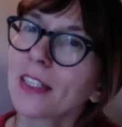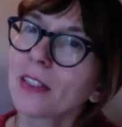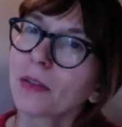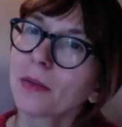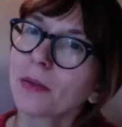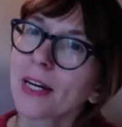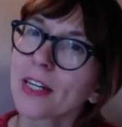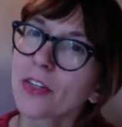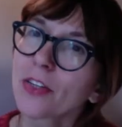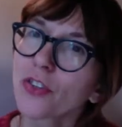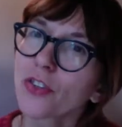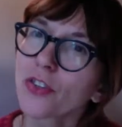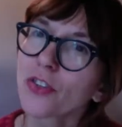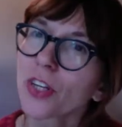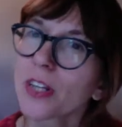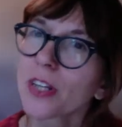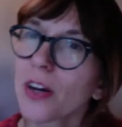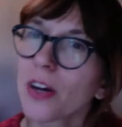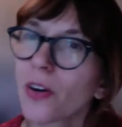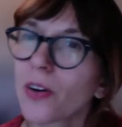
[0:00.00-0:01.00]
question?
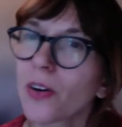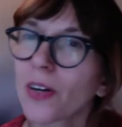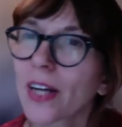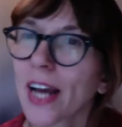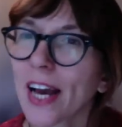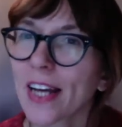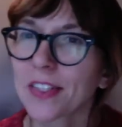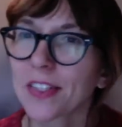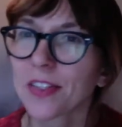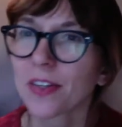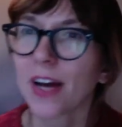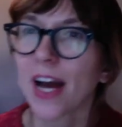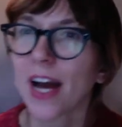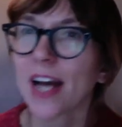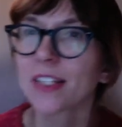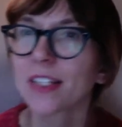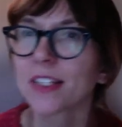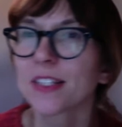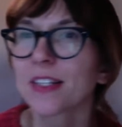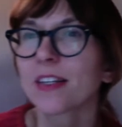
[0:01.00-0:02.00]
Okay, so
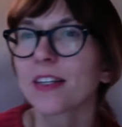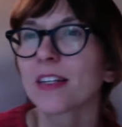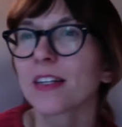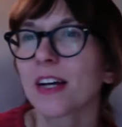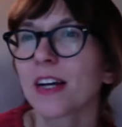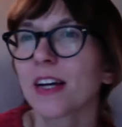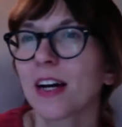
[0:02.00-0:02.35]
Esther,